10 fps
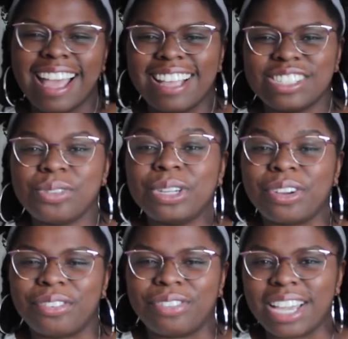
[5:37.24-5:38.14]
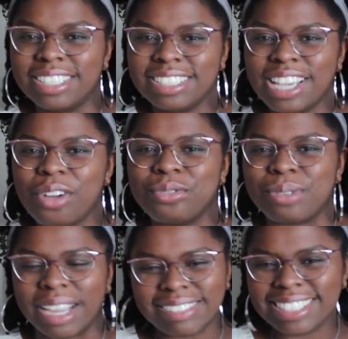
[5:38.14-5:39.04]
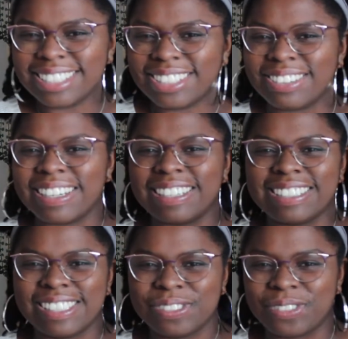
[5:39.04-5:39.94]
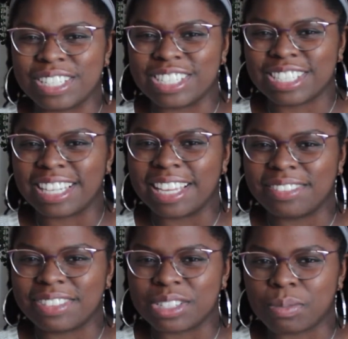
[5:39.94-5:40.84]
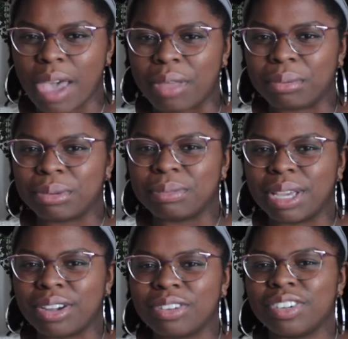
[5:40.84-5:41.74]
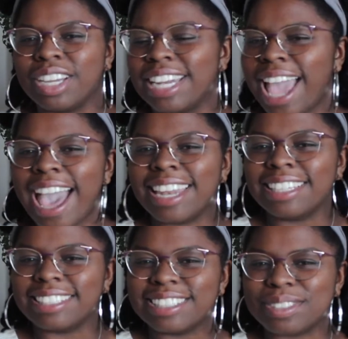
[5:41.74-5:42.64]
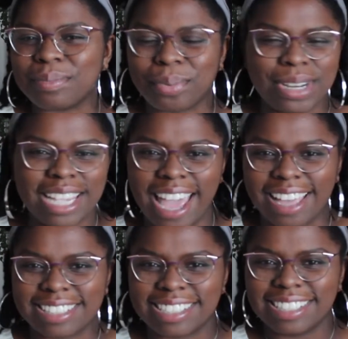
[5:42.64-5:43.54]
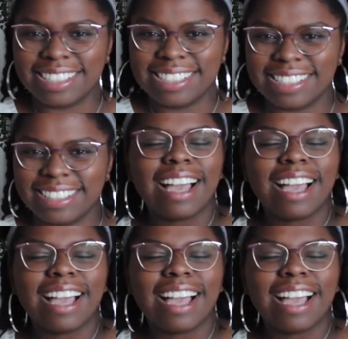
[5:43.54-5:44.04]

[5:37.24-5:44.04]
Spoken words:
So we are finally rounding the corner to the finish line of this bathroom makeover and adding in some pretty accents.